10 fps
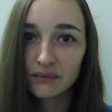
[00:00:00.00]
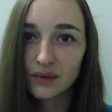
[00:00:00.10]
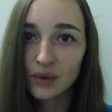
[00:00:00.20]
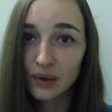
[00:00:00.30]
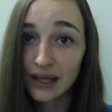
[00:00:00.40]

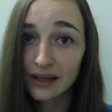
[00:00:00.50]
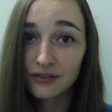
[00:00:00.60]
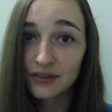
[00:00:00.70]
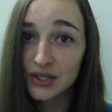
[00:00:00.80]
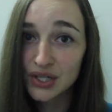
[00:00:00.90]
your
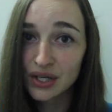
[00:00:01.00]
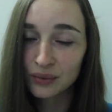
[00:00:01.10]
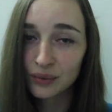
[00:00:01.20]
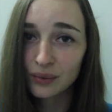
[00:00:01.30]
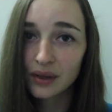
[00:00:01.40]
life in
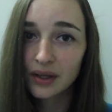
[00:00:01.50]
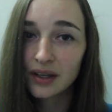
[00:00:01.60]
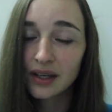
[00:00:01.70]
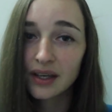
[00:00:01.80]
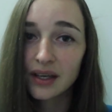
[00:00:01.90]
general,
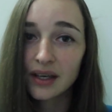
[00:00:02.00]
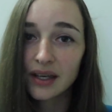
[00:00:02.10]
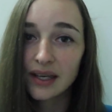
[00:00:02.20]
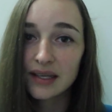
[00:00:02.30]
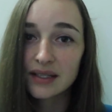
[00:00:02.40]

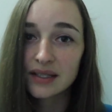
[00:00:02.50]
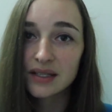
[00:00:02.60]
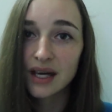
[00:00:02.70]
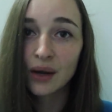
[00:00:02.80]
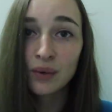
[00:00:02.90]
and
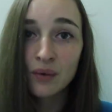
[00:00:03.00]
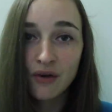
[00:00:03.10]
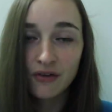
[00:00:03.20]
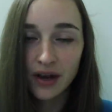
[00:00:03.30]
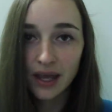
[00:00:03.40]
how you
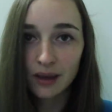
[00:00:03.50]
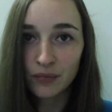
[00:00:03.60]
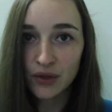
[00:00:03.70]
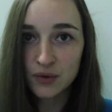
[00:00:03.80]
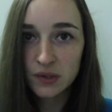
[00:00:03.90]
overcame
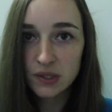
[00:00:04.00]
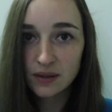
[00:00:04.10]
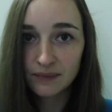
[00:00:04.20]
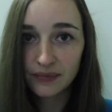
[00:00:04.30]
those.